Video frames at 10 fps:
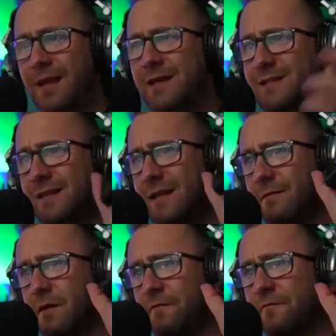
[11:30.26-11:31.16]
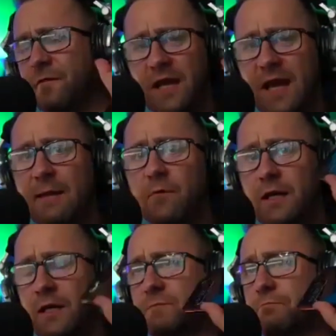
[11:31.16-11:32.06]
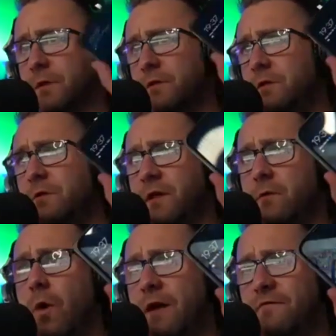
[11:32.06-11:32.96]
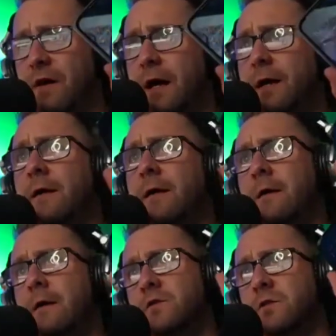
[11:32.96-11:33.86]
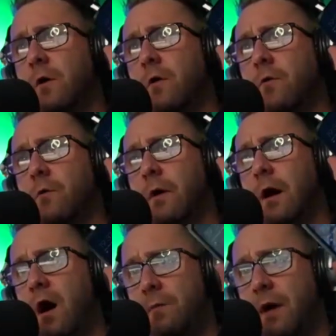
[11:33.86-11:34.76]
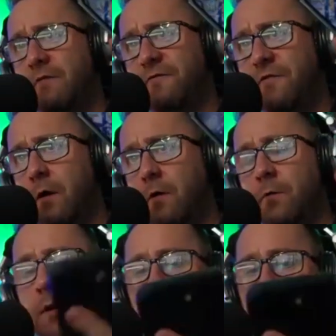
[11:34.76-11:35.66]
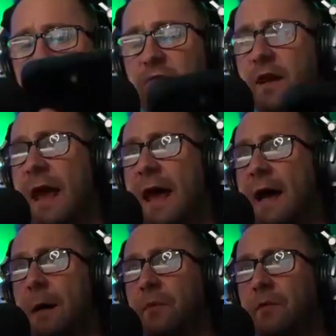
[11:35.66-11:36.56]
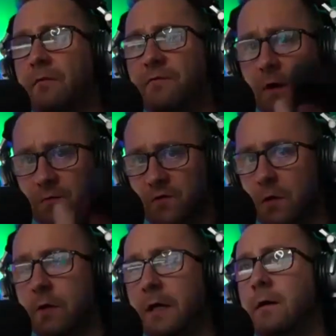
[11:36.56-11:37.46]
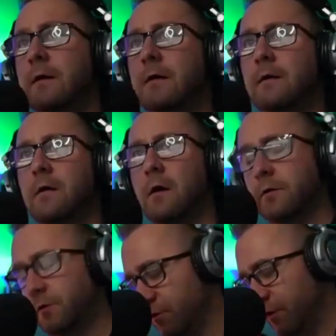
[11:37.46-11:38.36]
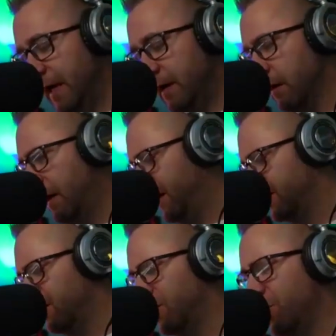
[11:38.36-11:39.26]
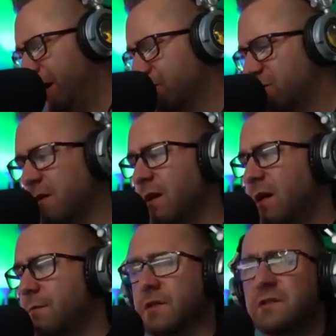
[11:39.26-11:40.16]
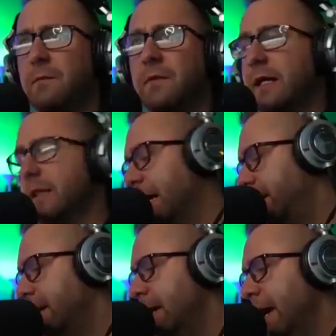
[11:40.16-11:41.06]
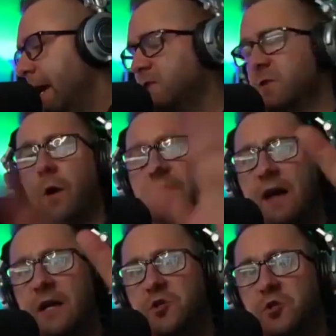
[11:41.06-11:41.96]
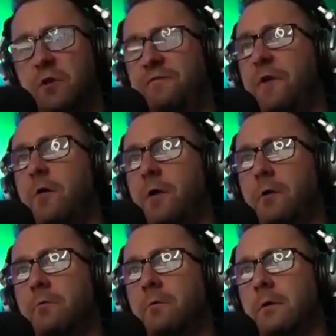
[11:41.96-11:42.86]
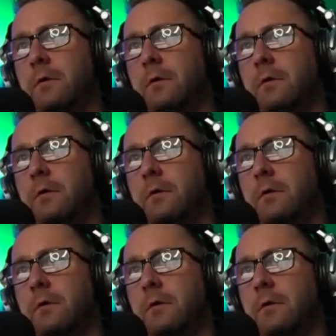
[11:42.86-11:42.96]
is that the camera is Bluetooth and Wi-Fi. So on my phone, I have an app from Sony called Creator. I think it's called Creators Club or something like that. And so if I shoot a photo,